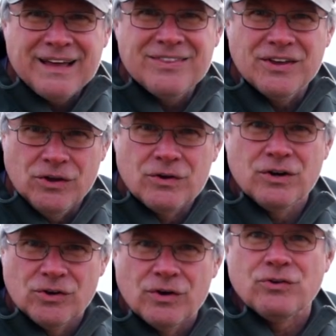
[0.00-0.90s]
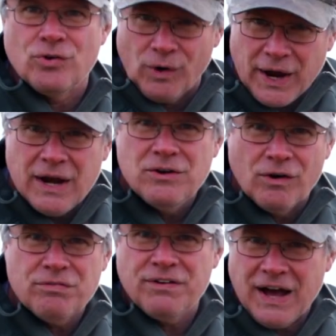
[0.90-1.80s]
that you can do to train
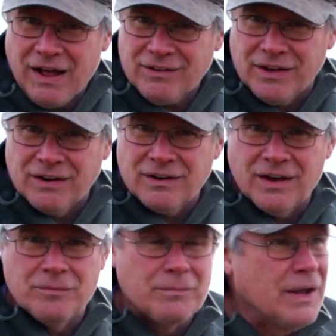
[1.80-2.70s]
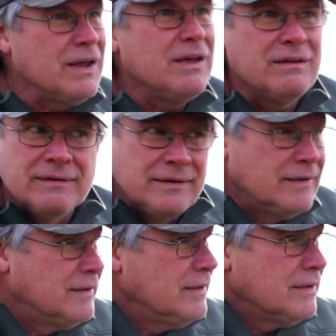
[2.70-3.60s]
your falcon. And many,
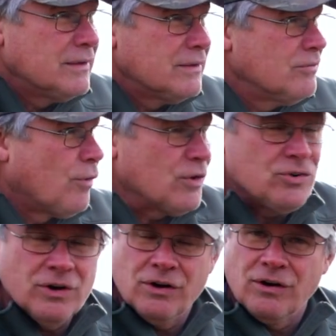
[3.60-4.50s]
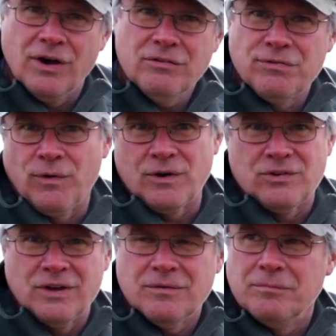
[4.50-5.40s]
fortunate or
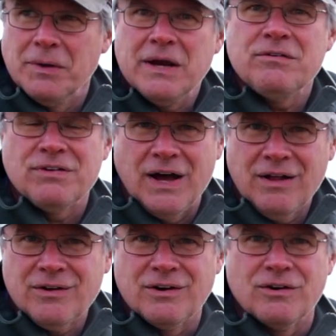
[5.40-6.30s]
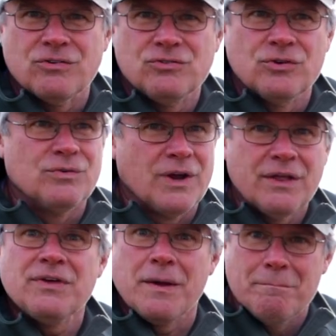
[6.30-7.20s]
unfortunate, many falconers do
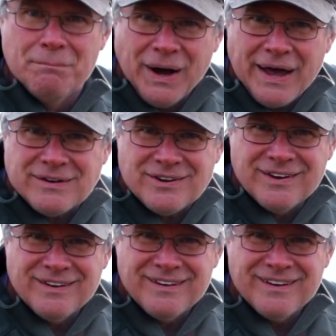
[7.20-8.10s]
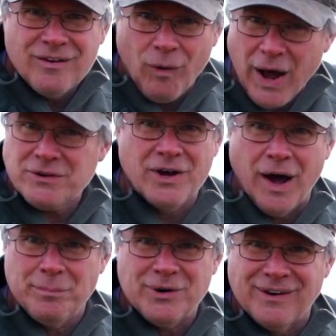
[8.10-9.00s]
nothing but
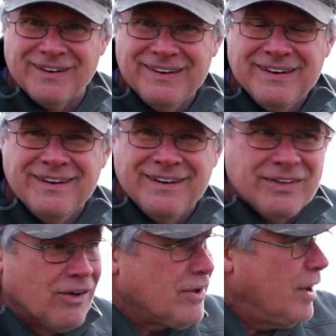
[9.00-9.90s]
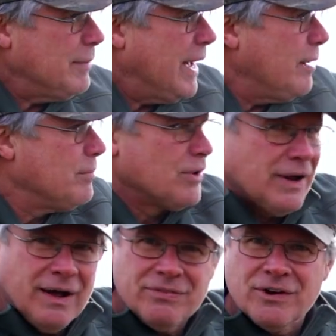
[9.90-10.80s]
quadcopter. They'll come out, put
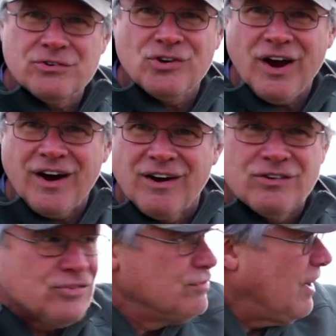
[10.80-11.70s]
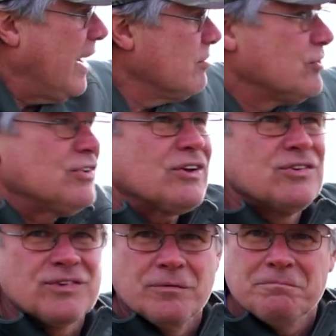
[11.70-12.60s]
out their chairs, 5 or 6
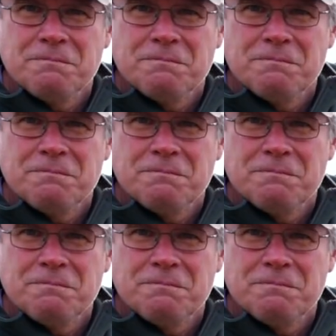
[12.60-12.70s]
of them,